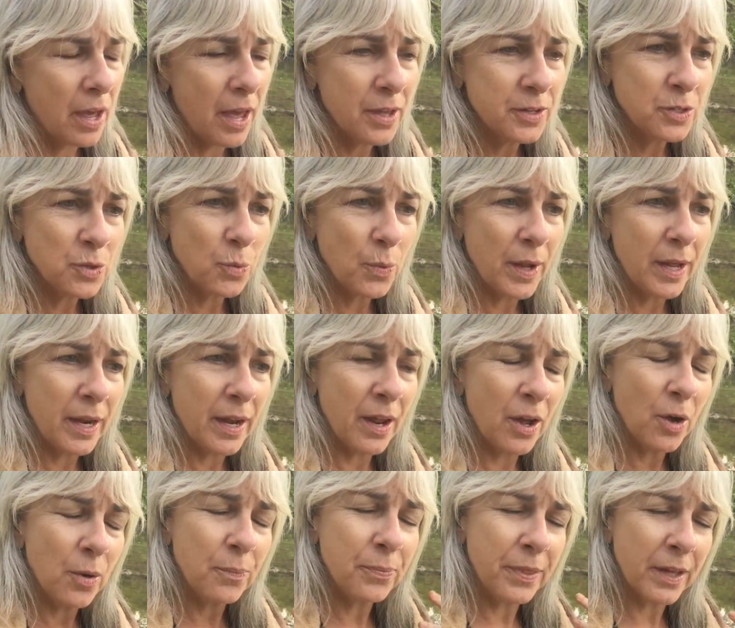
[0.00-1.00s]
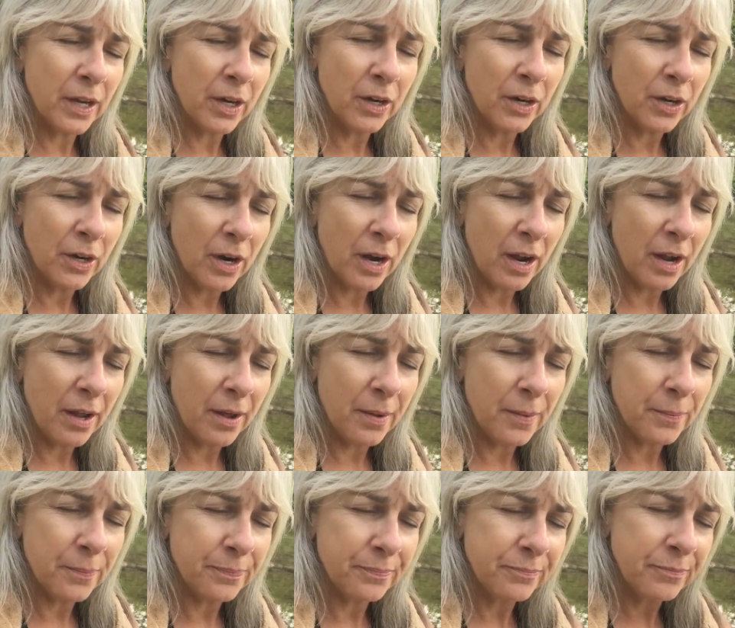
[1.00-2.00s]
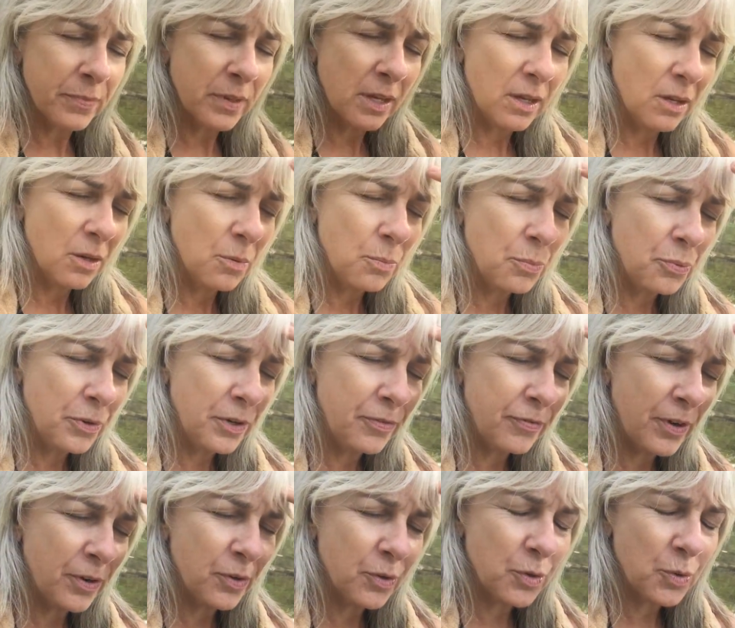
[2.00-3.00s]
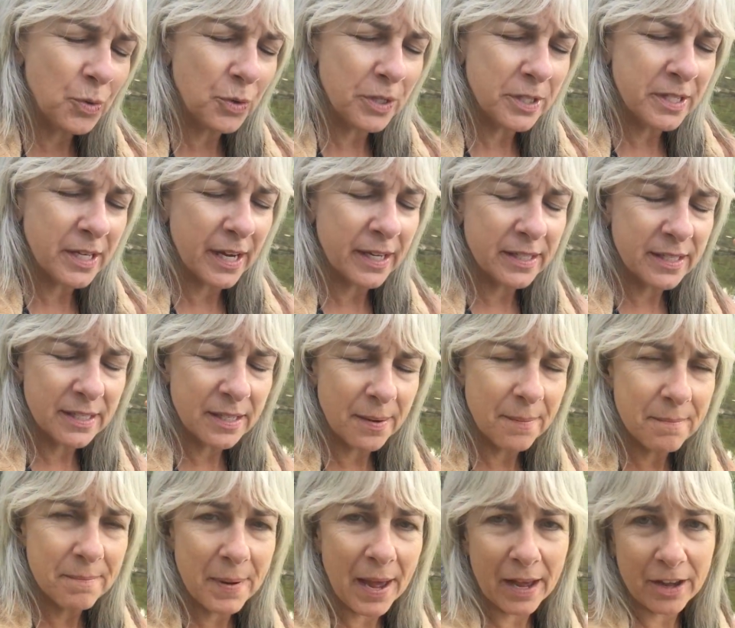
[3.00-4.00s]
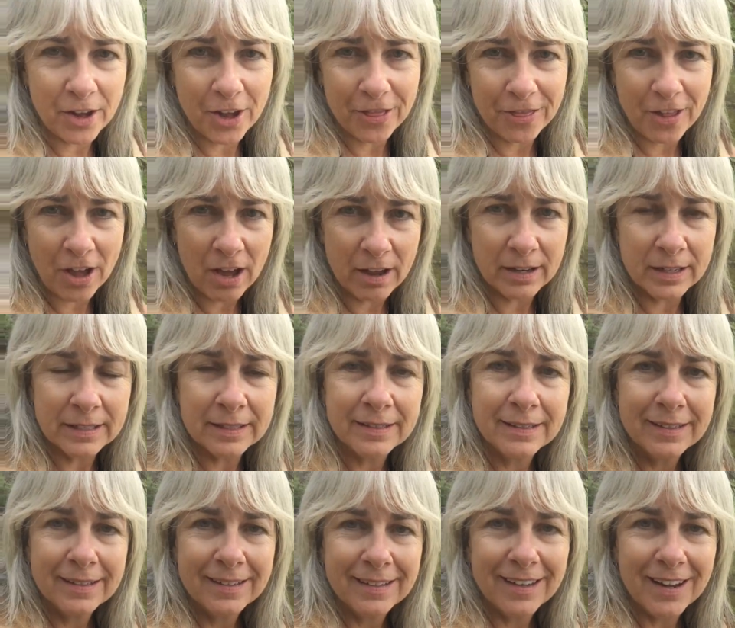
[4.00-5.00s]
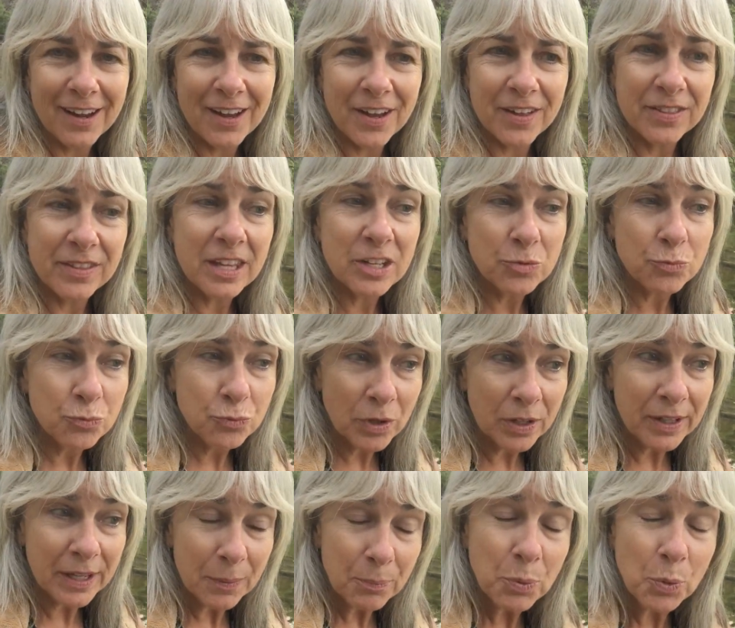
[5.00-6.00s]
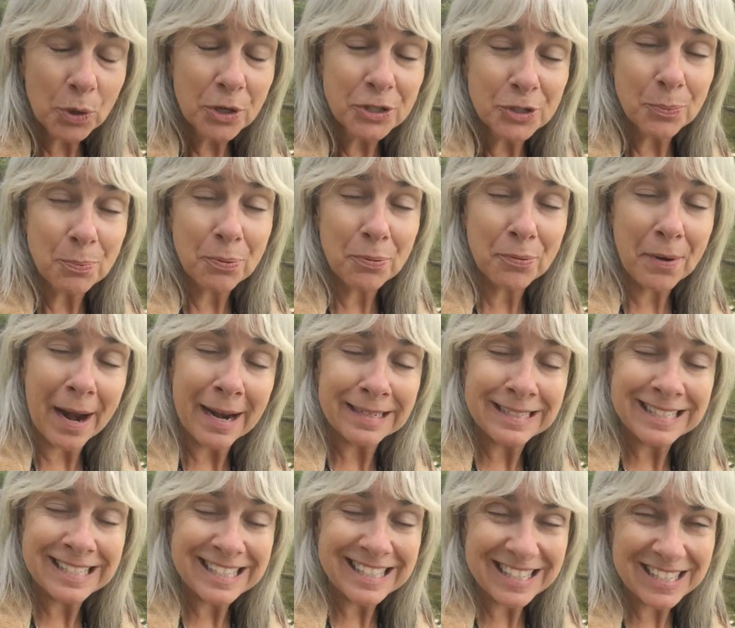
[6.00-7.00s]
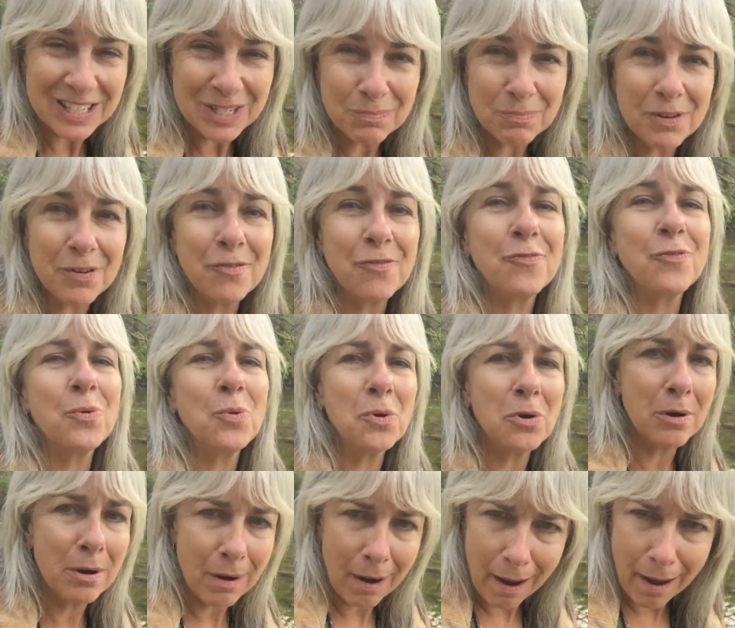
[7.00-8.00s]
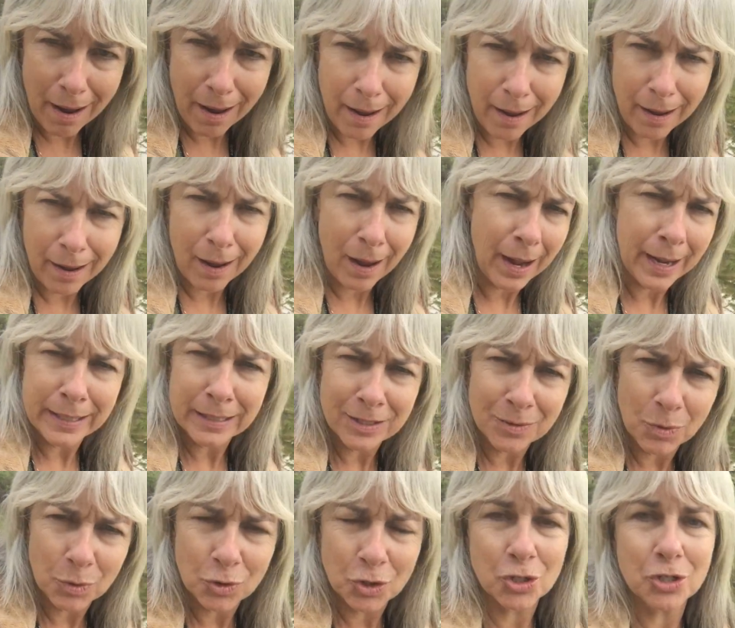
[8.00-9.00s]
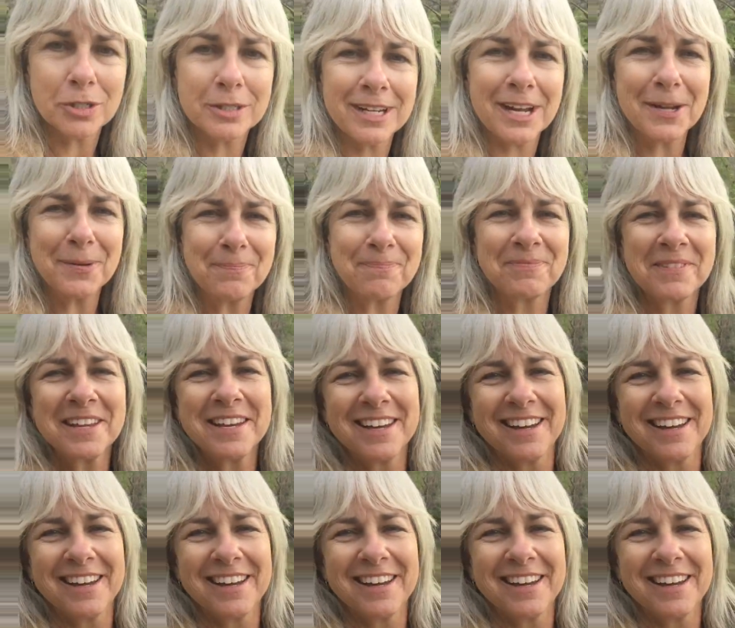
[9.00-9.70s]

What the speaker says: as a way to help their prefrontal cortex come back online. It's really important to practice this before a heightened emotional time.